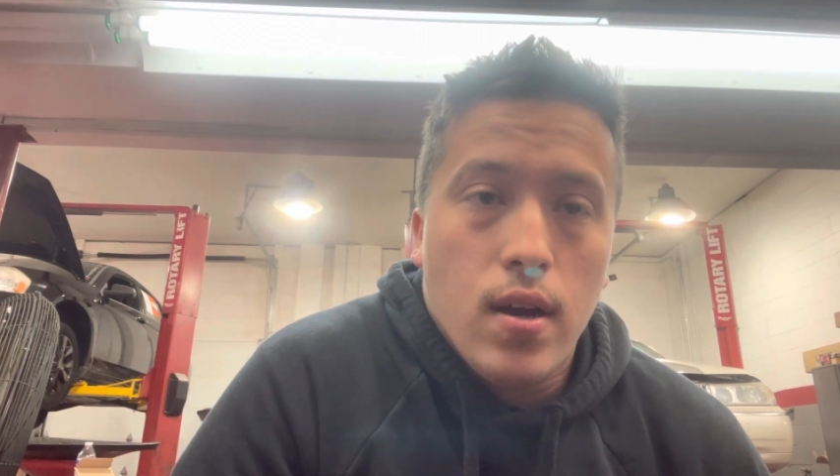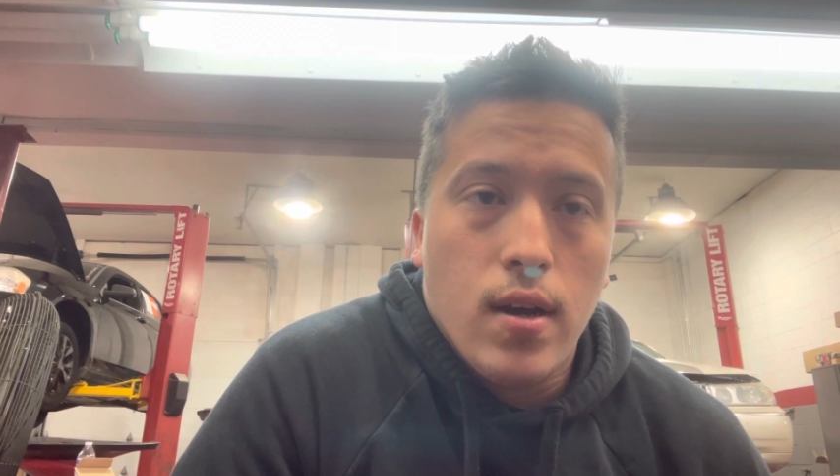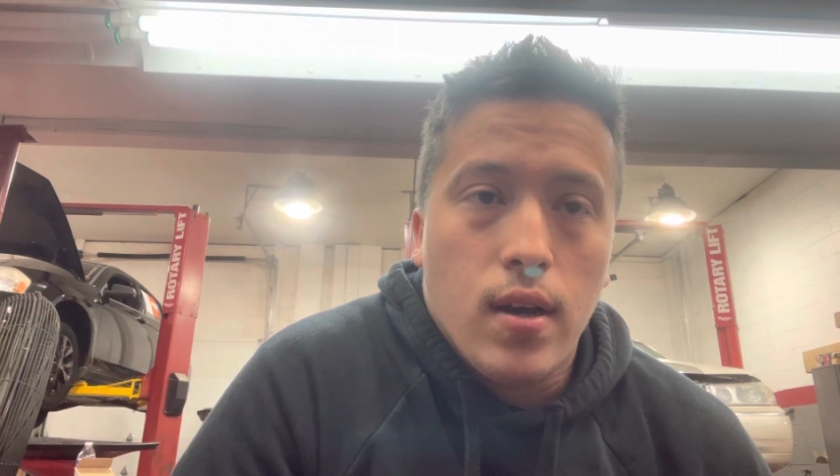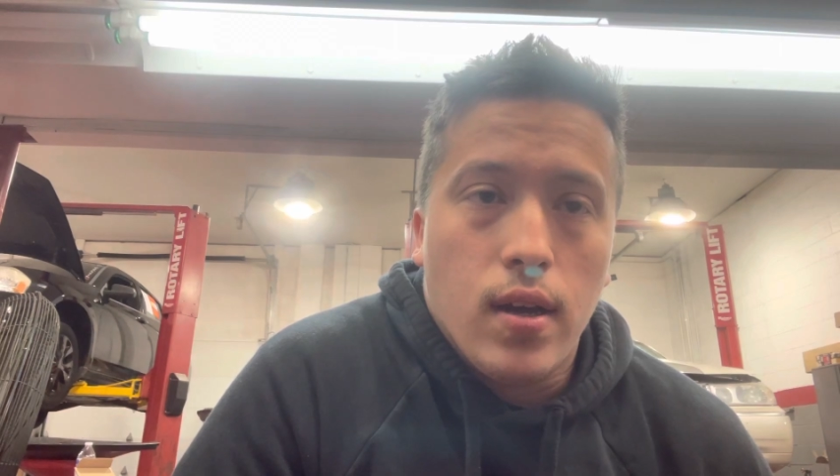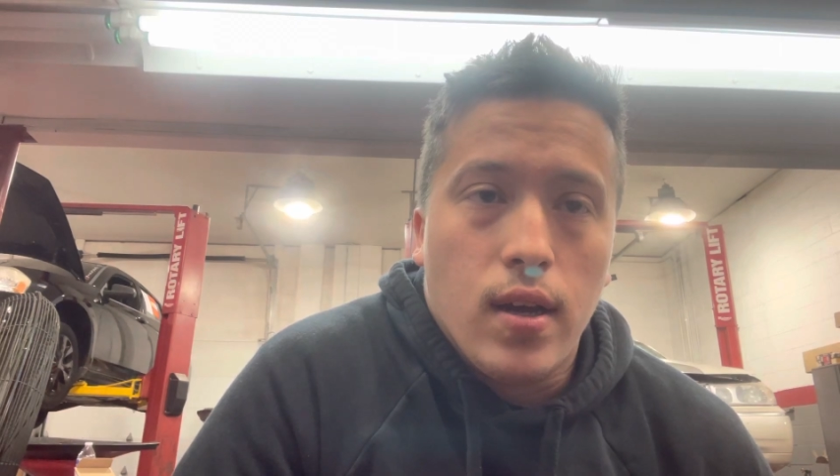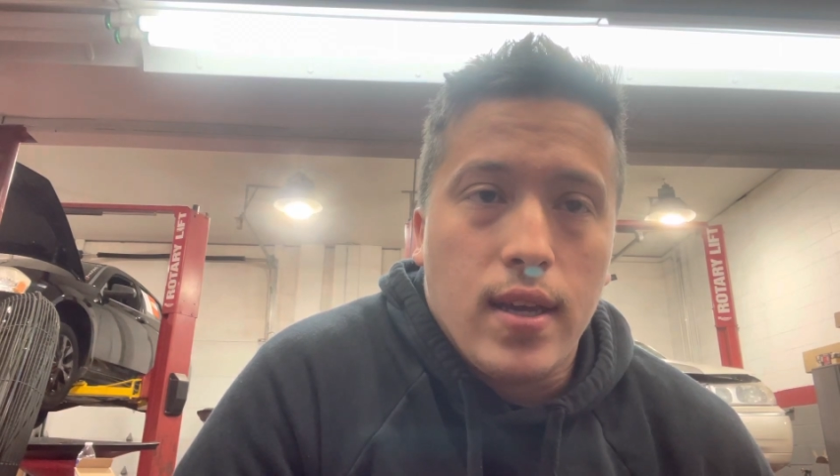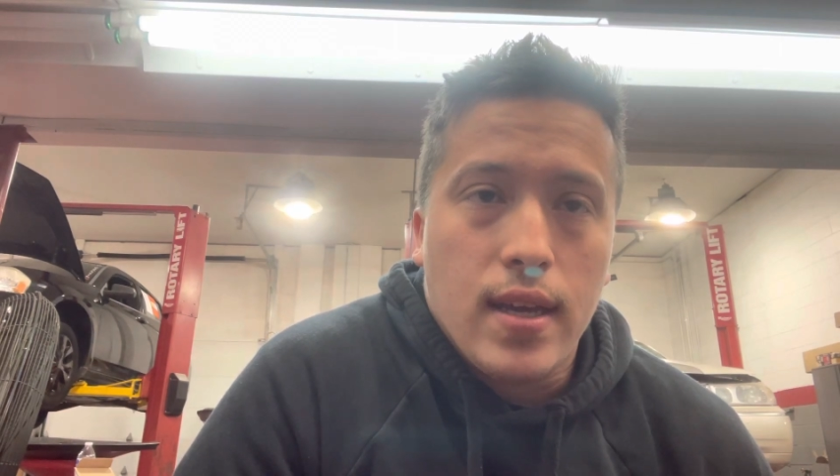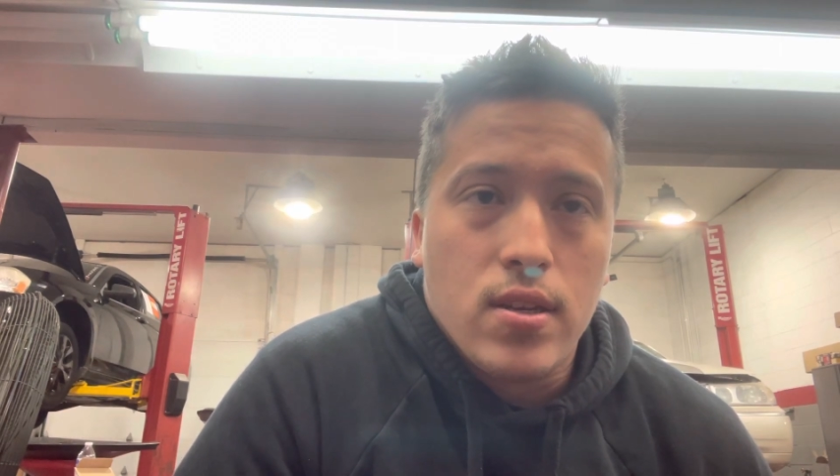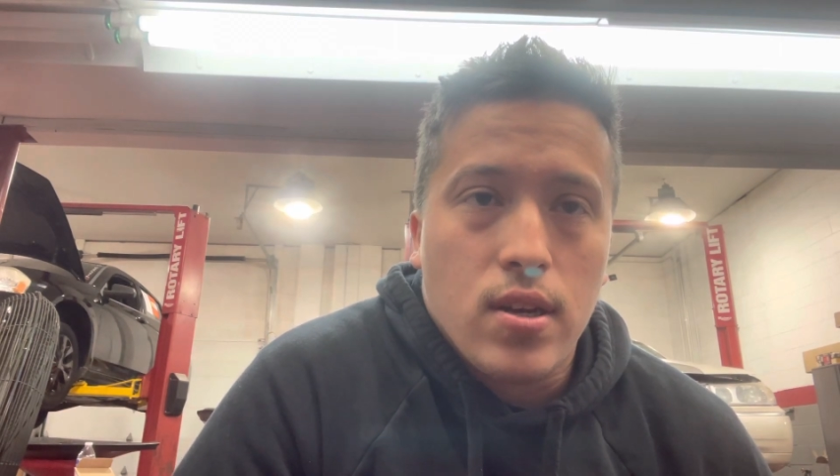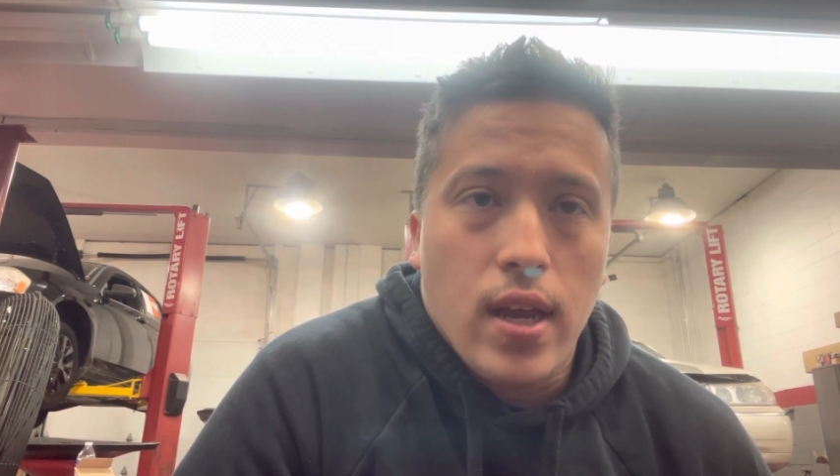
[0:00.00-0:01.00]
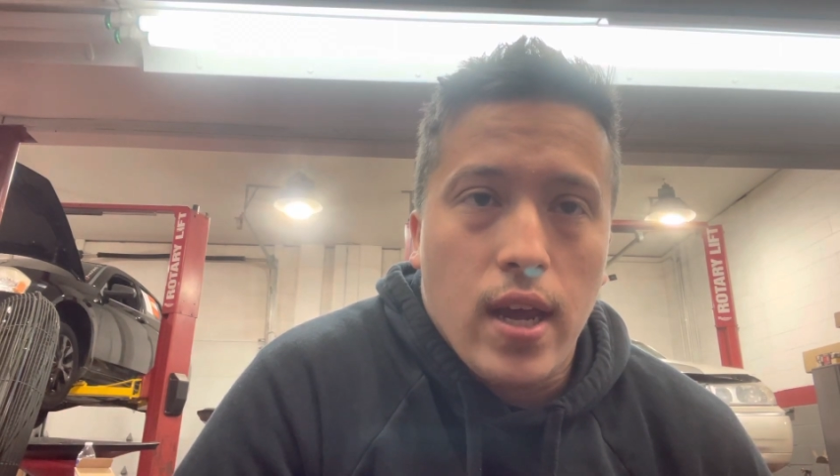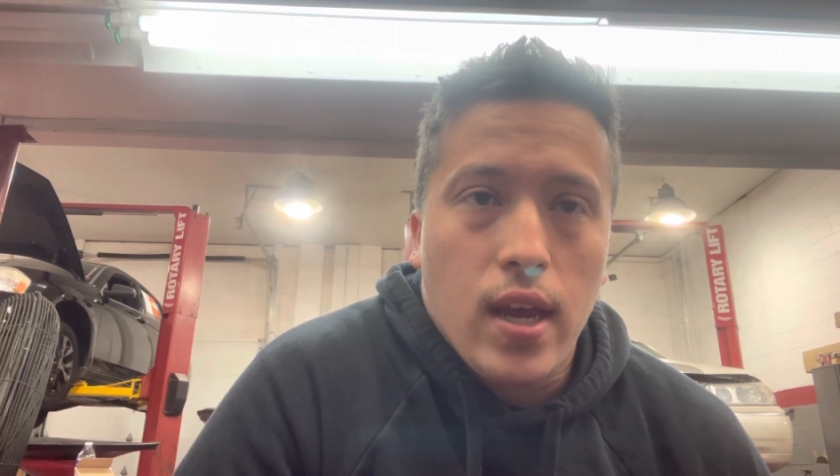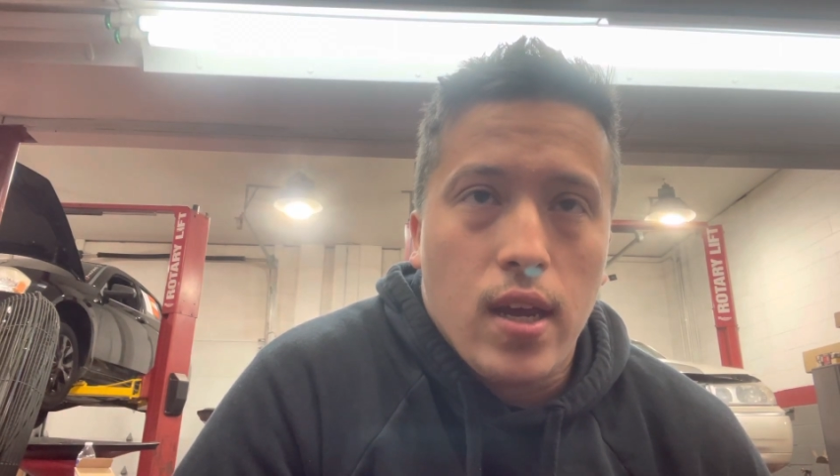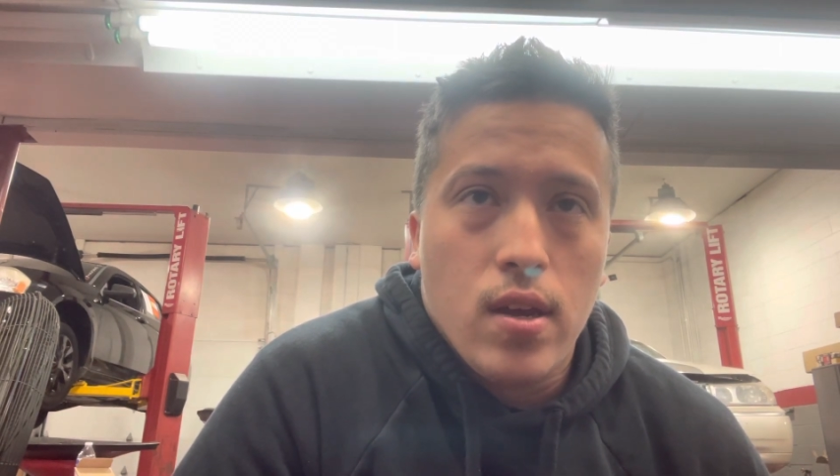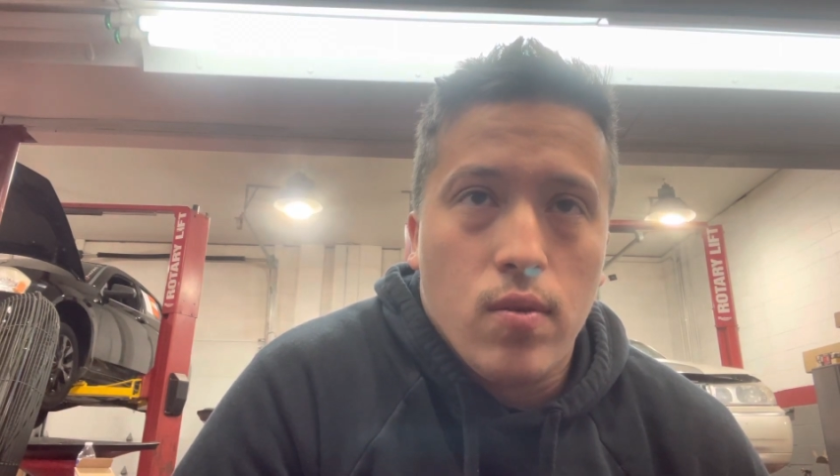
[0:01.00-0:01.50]
uh,
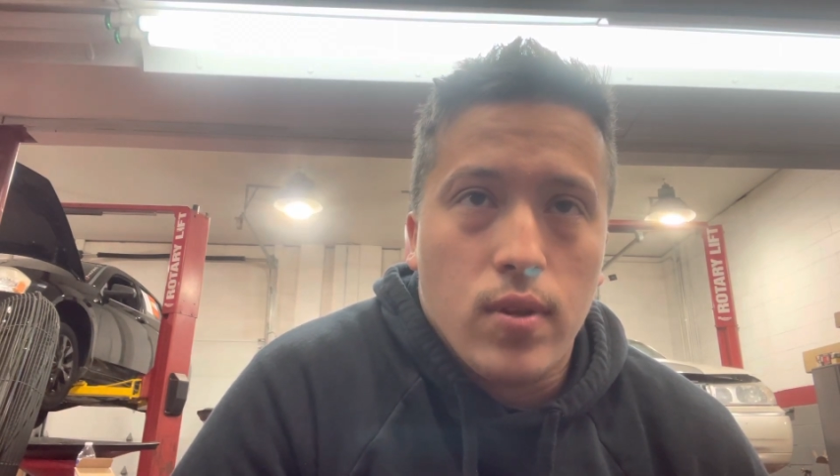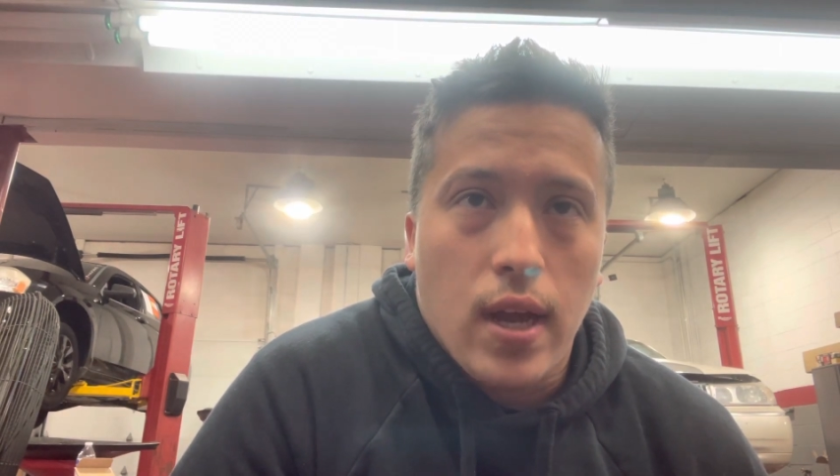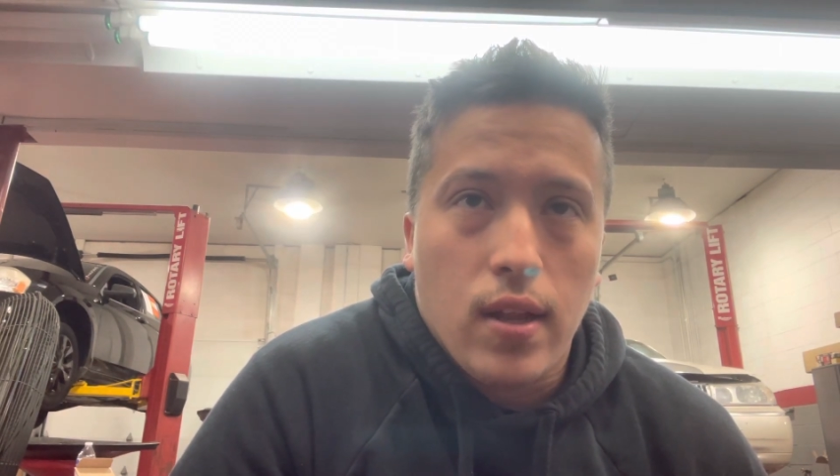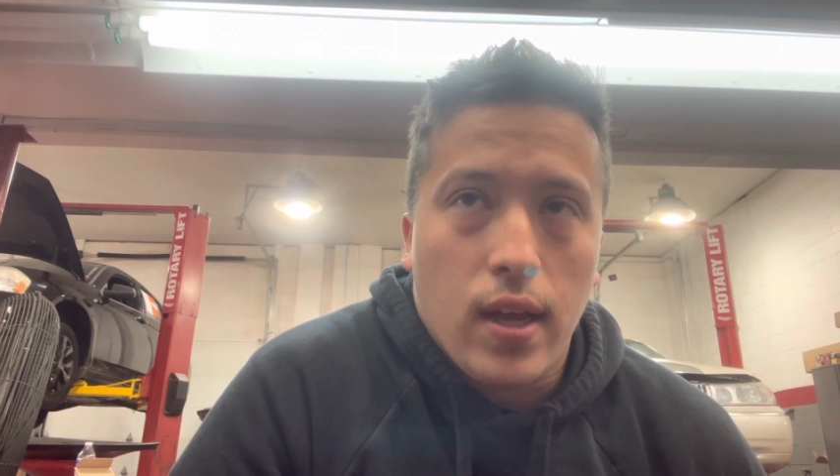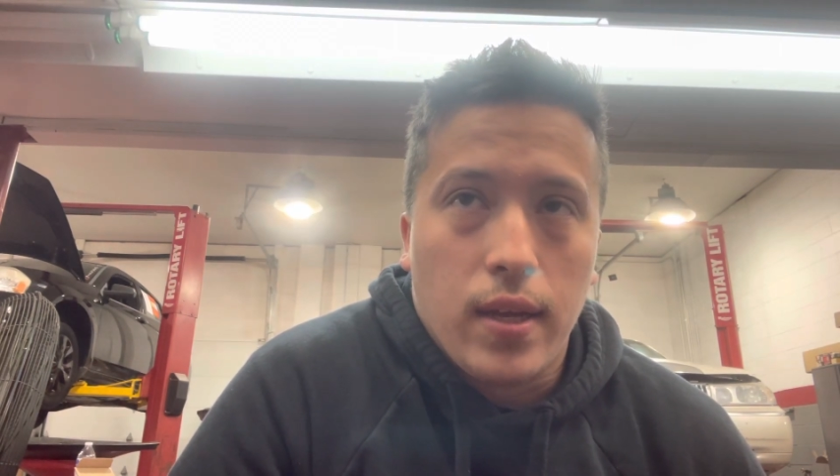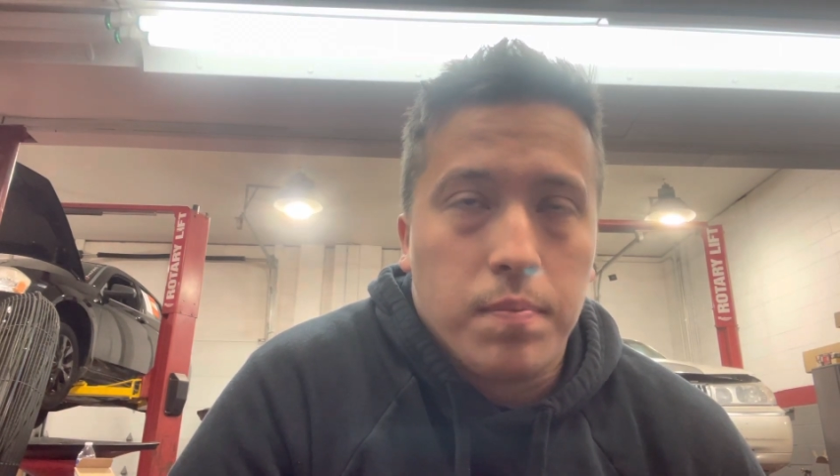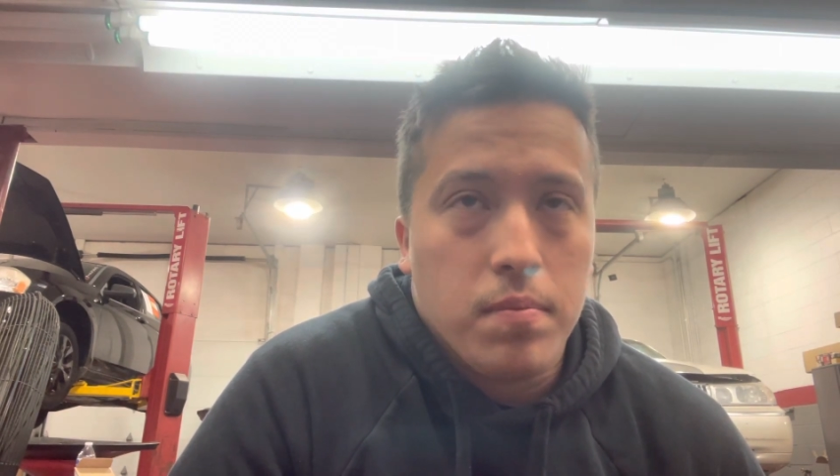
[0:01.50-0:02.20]
yesterday without like